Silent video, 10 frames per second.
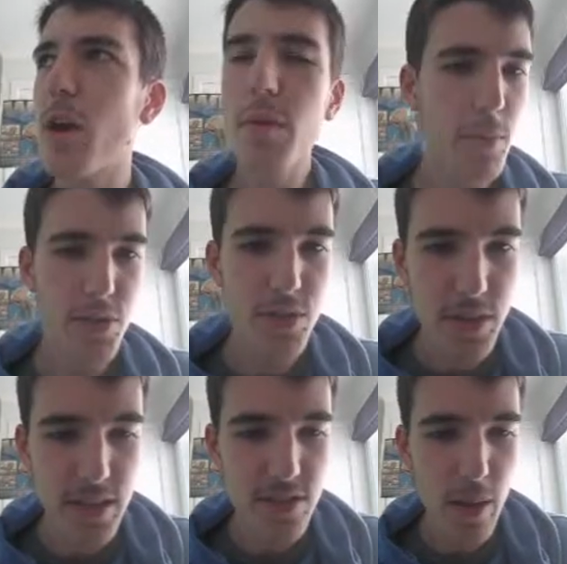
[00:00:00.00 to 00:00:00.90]
I'm not sure
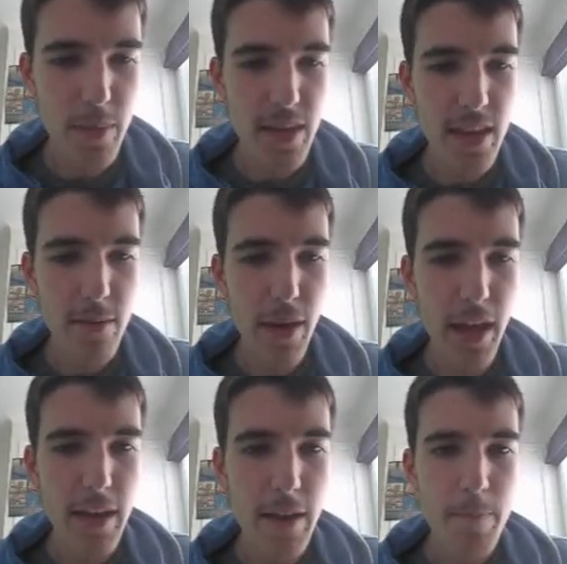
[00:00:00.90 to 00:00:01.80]
at this time of year,
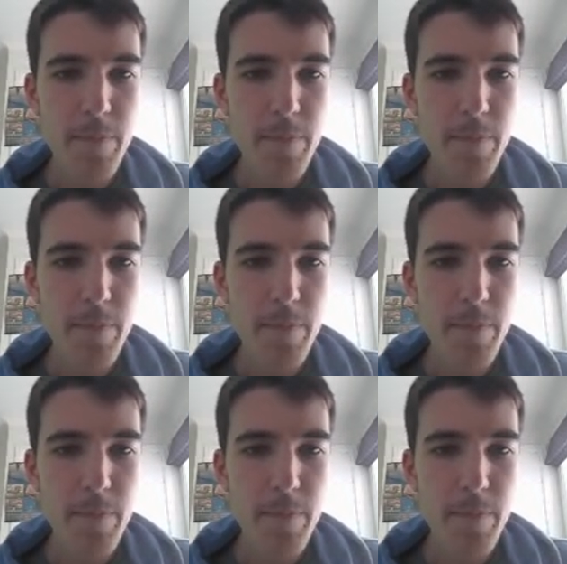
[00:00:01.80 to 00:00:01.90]
but